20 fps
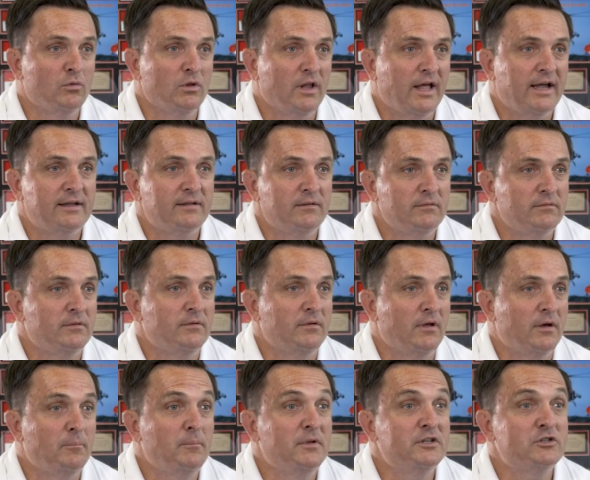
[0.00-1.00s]
like
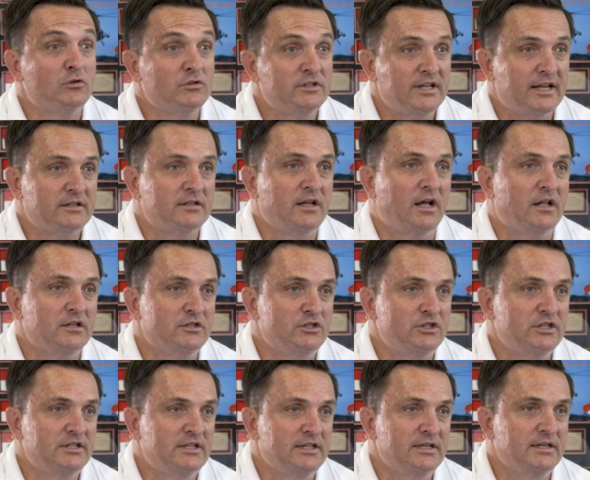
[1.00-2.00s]
missile
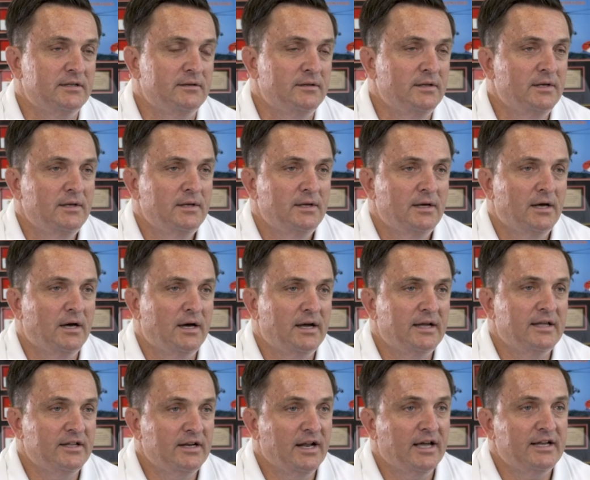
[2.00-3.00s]
technology did
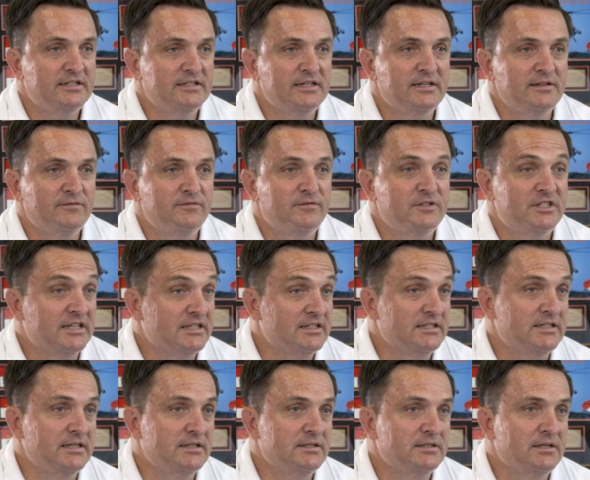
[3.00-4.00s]
in the
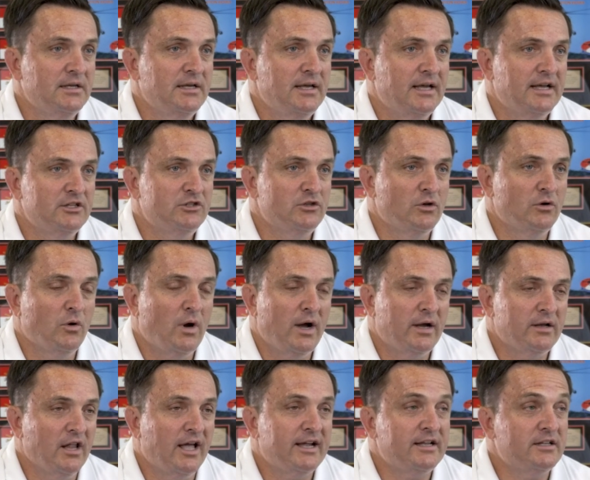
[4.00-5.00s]
1960s. And so
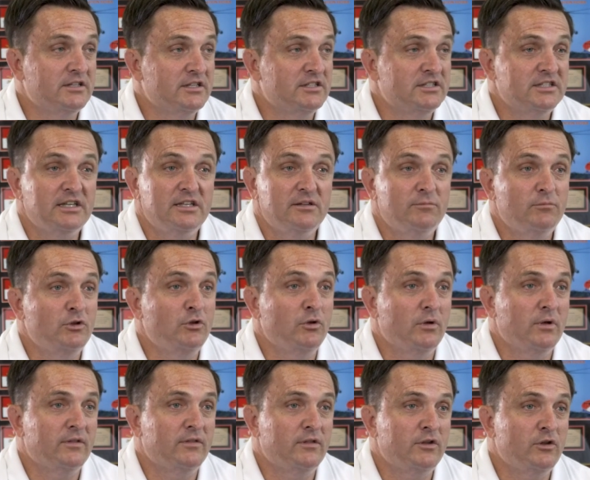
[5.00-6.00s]
I'd like to see
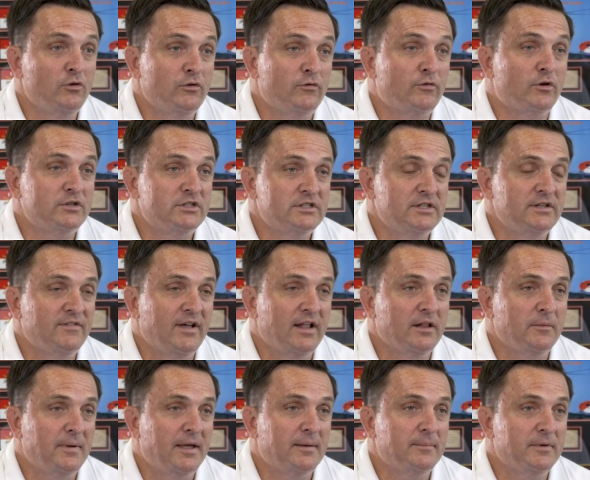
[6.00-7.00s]
the University of
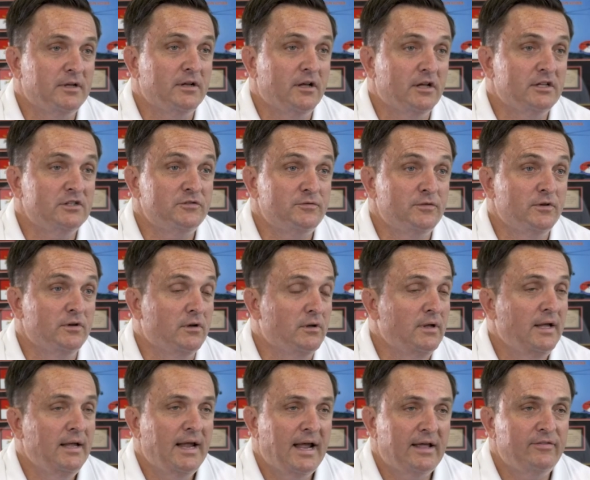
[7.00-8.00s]
Alabama and
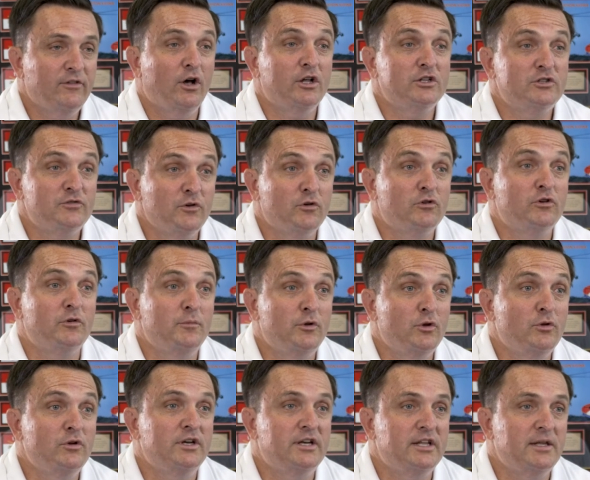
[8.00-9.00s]
Huntsville and the Huntsville
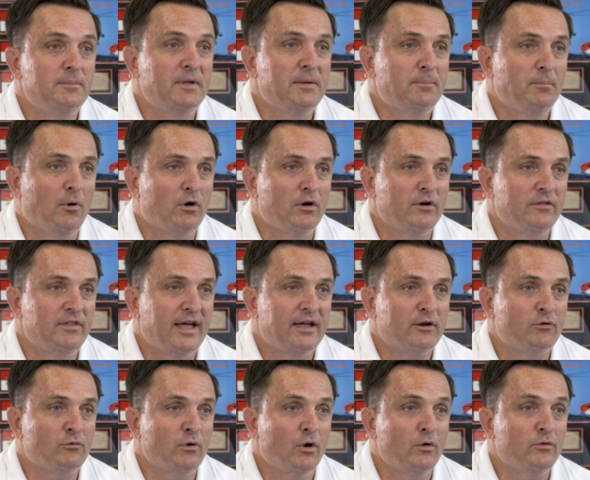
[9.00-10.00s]
community be part of
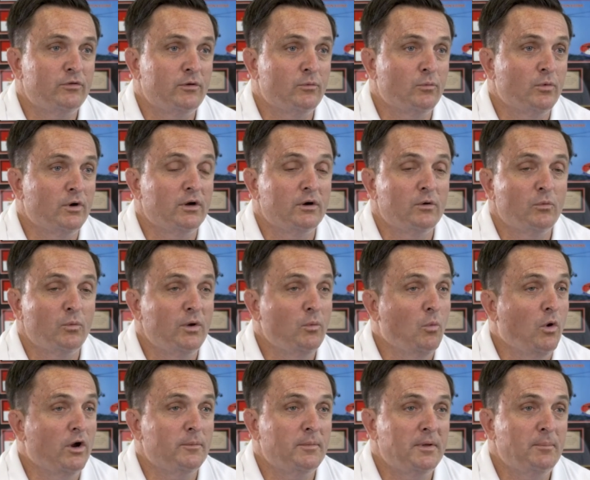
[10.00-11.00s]
that growth. And we
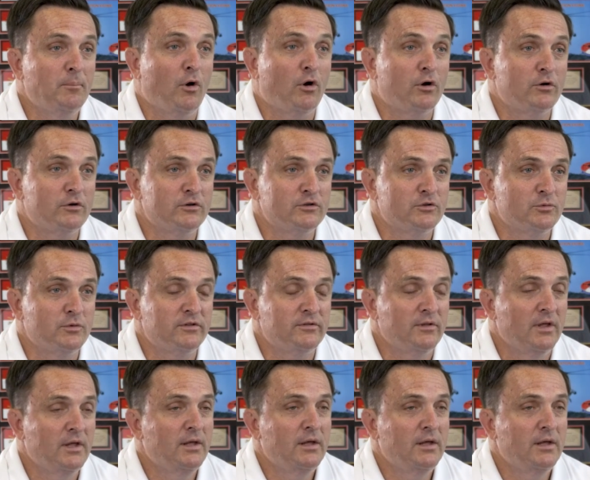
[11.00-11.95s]
want to be partners with